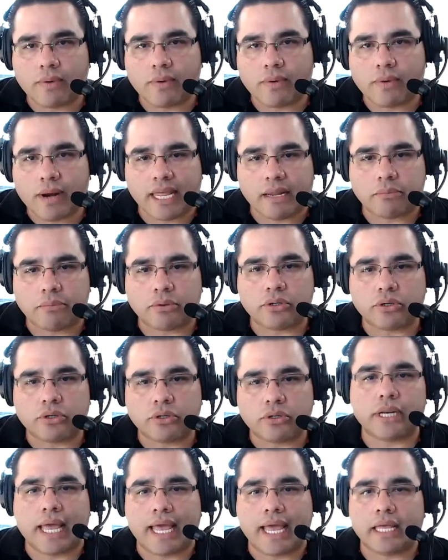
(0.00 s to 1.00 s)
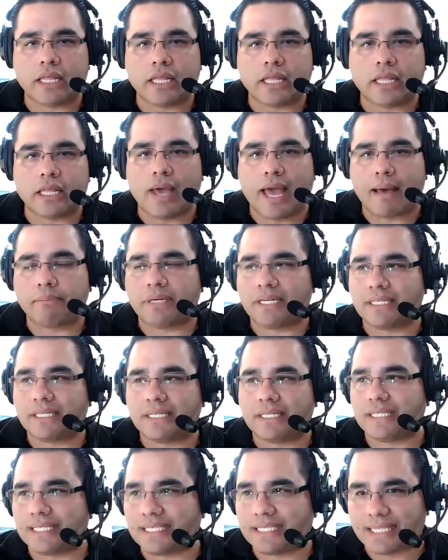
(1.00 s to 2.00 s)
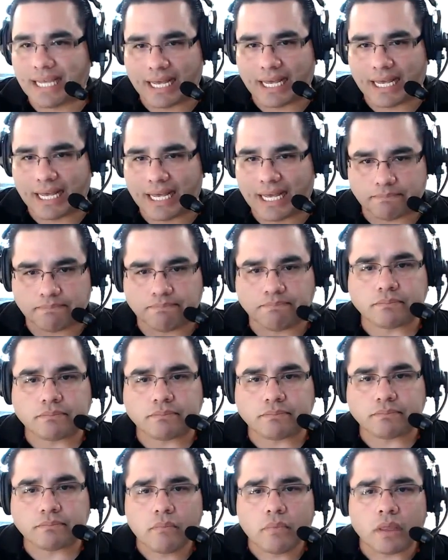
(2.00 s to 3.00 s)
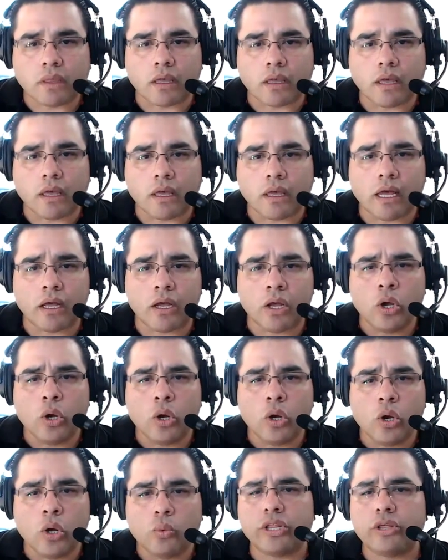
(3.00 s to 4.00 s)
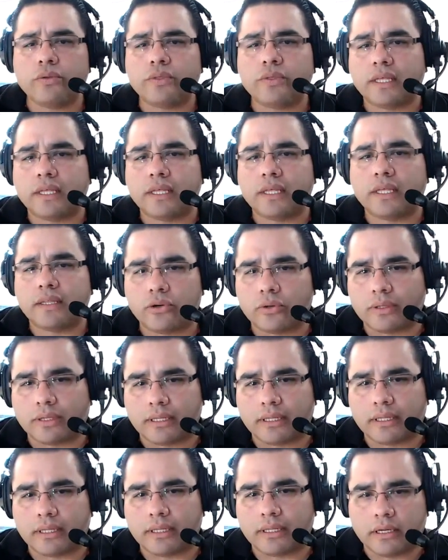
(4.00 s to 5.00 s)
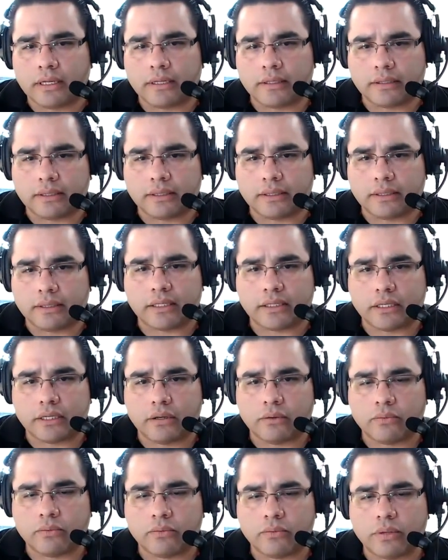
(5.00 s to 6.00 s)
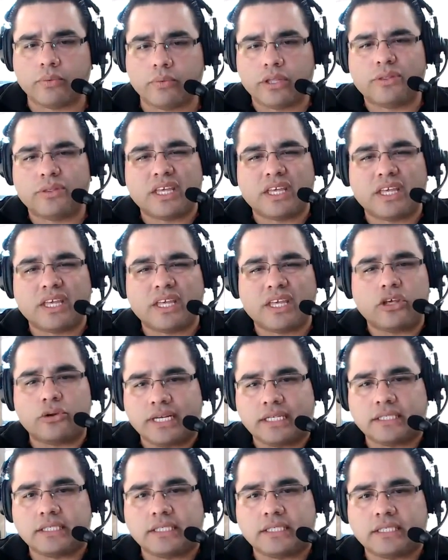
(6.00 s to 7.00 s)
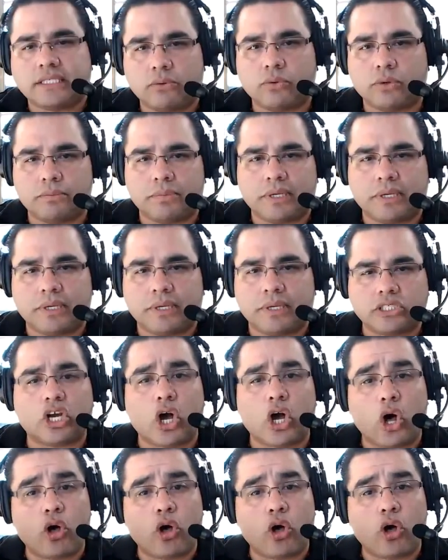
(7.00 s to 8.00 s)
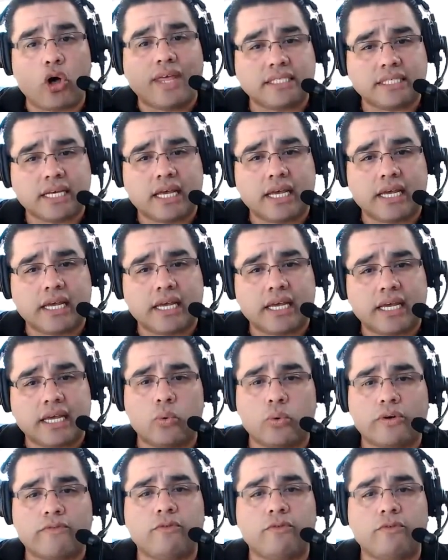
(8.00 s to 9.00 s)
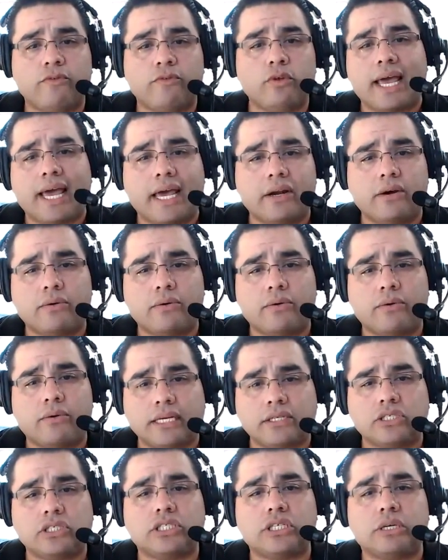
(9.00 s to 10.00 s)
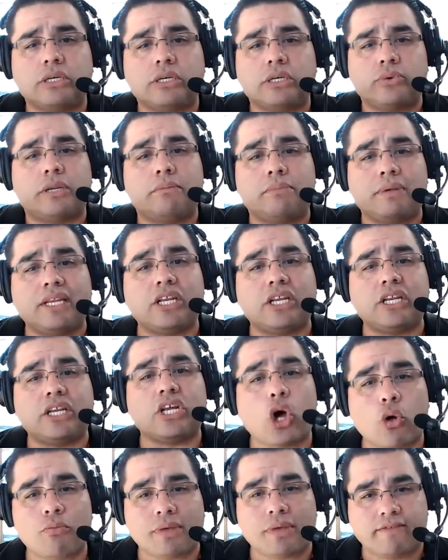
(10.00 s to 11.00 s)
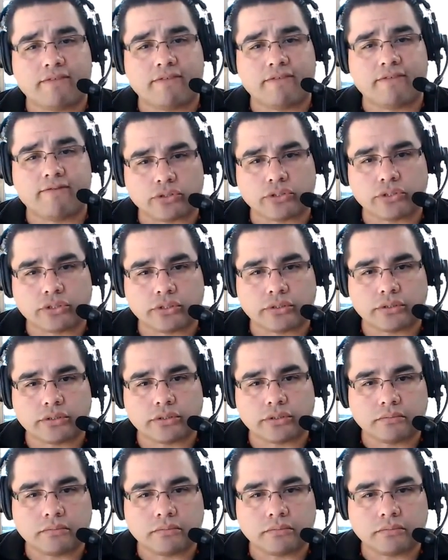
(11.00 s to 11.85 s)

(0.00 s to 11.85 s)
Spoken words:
around a neighborhood and you happen to see a sign, what do you think that you're likely? What do you think your instinct will be? Is to call that sign, or if you and I had a relationship, would it be to call me first?